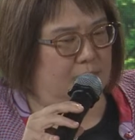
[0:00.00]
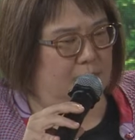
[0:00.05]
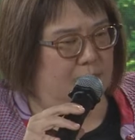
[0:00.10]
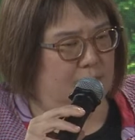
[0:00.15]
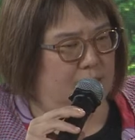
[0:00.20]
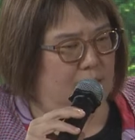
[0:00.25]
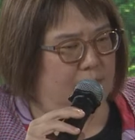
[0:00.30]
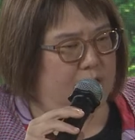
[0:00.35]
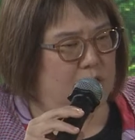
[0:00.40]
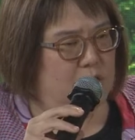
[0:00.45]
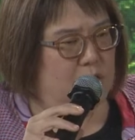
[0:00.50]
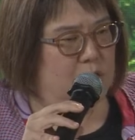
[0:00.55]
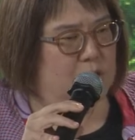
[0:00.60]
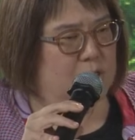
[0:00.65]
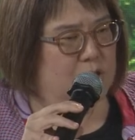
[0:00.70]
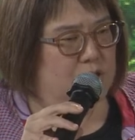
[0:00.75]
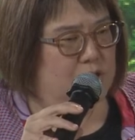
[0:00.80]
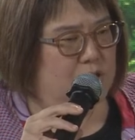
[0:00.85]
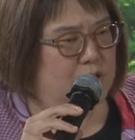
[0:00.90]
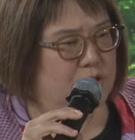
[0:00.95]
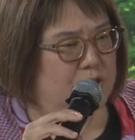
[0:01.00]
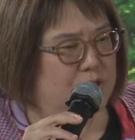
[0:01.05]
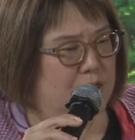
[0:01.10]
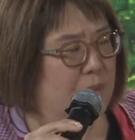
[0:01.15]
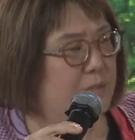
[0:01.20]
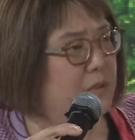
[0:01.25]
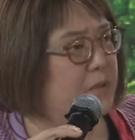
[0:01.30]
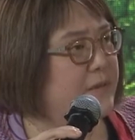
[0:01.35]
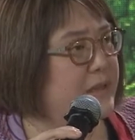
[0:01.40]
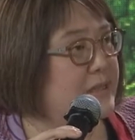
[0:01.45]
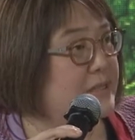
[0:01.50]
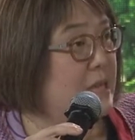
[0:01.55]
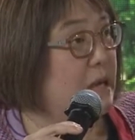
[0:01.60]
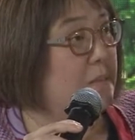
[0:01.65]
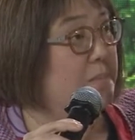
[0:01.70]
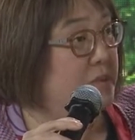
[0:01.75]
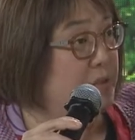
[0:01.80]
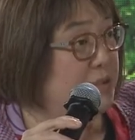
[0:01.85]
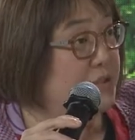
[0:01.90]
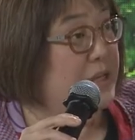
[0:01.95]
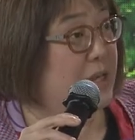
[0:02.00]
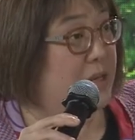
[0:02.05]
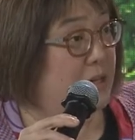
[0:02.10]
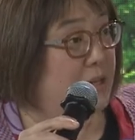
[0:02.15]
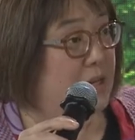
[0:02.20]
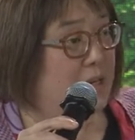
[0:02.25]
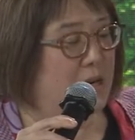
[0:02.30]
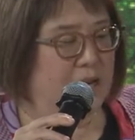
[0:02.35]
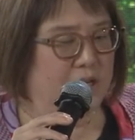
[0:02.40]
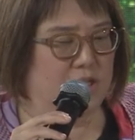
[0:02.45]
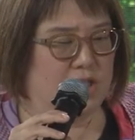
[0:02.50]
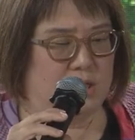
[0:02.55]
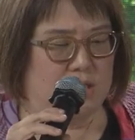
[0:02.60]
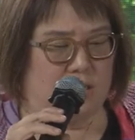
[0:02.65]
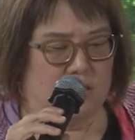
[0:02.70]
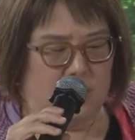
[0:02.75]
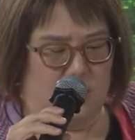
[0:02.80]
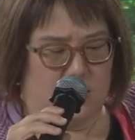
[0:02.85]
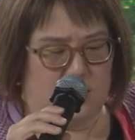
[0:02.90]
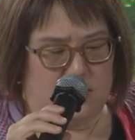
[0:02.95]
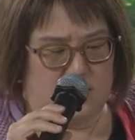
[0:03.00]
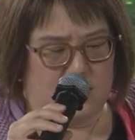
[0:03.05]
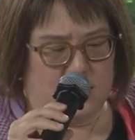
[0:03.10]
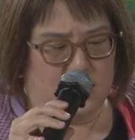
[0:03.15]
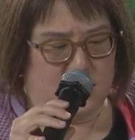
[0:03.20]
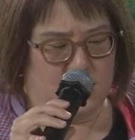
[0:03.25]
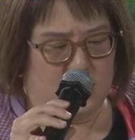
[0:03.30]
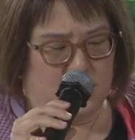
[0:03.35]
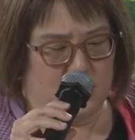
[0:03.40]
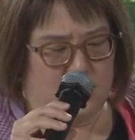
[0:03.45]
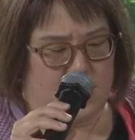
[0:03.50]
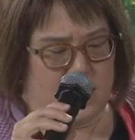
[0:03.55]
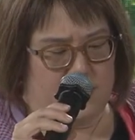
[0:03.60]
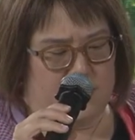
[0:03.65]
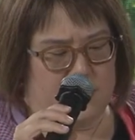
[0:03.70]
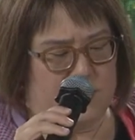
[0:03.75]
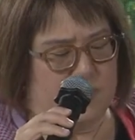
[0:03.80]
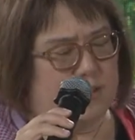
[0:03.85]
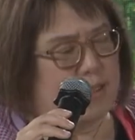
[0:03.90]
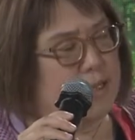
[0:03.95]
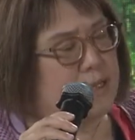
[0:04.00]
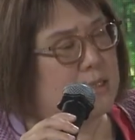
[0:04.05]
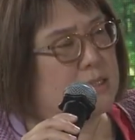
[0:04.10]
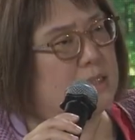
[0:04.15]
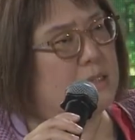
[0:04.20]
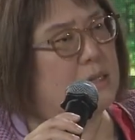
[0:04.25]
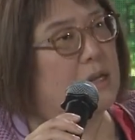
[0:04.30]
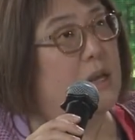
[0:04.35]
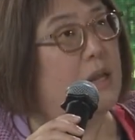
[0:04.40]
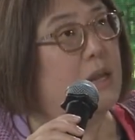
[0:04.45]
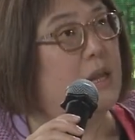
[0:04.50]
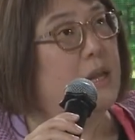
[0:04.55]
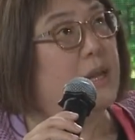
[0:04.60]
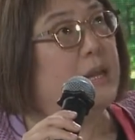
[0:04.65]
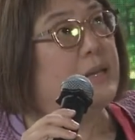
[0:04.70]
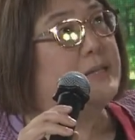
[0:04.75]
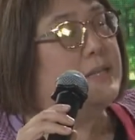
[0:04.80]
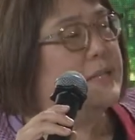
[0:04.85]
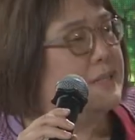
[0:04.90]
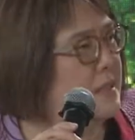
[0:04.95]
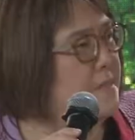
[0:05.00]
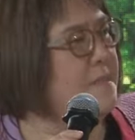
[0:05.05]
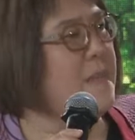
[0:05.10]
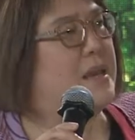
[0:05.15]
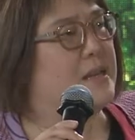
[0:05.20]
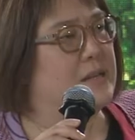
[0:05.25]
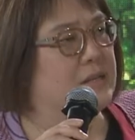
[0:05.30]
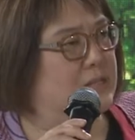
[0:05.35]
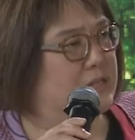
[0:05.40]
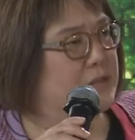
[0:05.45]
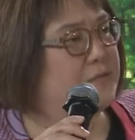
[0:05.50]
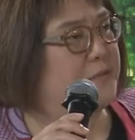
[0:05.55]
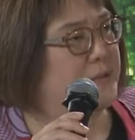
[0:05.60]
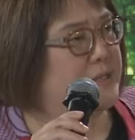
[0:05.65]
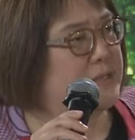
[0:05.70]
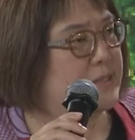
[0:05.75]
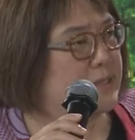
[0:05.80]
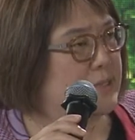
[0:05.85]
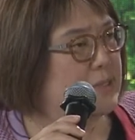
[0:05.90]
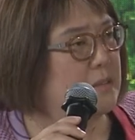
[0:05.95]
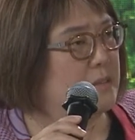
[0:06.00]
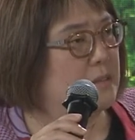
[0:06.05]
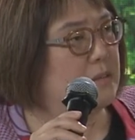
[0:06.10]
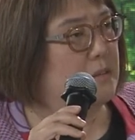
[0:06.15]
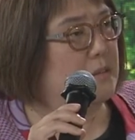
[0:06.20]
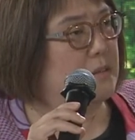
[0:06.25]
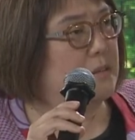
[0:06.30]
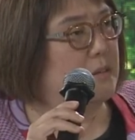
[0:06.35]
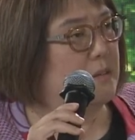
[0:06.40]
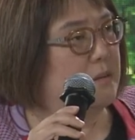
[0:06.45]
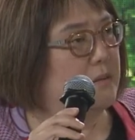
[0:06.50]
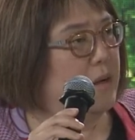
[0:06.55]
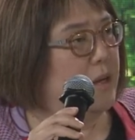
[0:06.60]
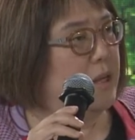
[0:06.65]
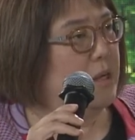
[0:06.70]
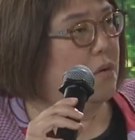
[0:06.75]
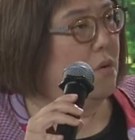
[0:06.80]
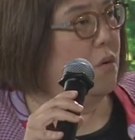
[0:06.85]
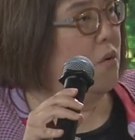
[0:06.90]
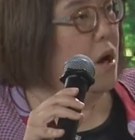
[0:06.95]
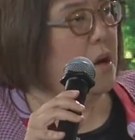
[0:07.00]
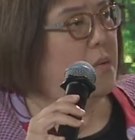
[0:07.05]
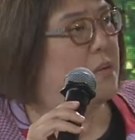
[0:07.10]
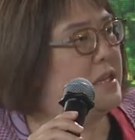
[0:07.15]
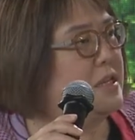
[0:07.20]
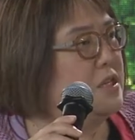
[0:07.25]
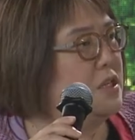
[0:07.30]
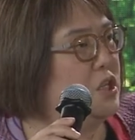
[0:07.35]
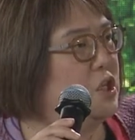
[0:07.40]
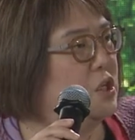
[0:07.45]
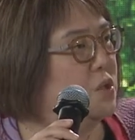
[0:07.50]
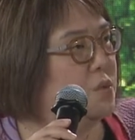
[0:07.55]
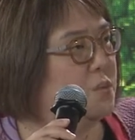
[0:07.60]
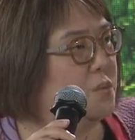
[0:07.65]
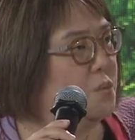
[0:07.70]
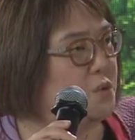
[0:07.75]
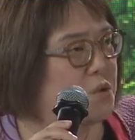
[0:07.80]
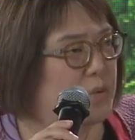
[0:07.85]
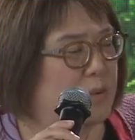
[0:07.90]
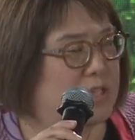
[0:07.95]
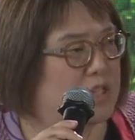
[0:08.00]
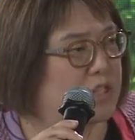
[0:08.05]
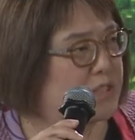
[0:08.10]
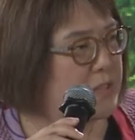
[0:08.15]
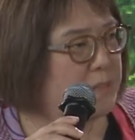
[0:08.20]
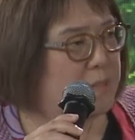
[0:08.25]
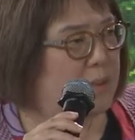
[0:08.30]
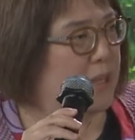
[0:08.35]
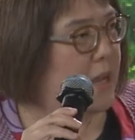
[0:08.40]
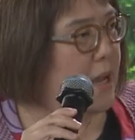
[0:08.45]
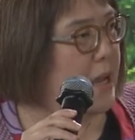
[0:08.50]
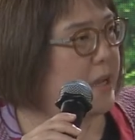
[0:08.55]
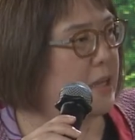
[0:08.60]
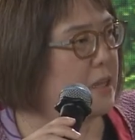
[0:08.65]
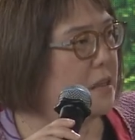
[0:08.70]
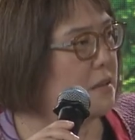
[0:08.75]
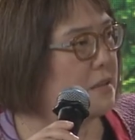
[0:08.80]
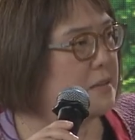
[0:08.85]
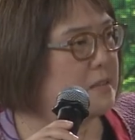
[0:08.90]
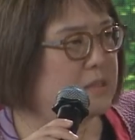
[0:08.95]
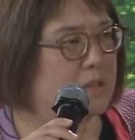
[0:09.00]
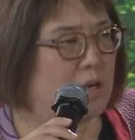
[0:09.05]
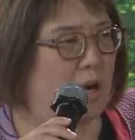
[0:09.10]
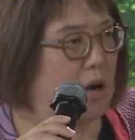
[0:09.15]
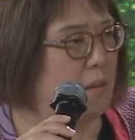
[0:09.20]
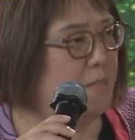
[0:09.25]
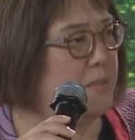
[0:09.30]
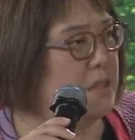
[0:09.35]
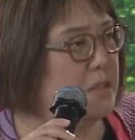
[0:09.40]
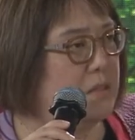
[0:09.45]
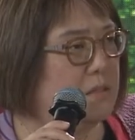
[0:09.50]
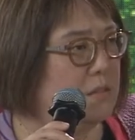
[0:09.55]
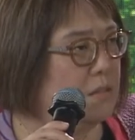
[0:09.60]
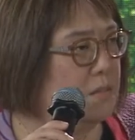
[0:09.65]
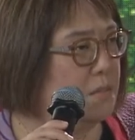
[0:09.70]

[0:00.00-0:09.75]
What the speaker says: Kevin, you'd introduce a couple of examples that are actually non-carbon related. Does it make a difference here, right? Or are we, you know, do we just apply common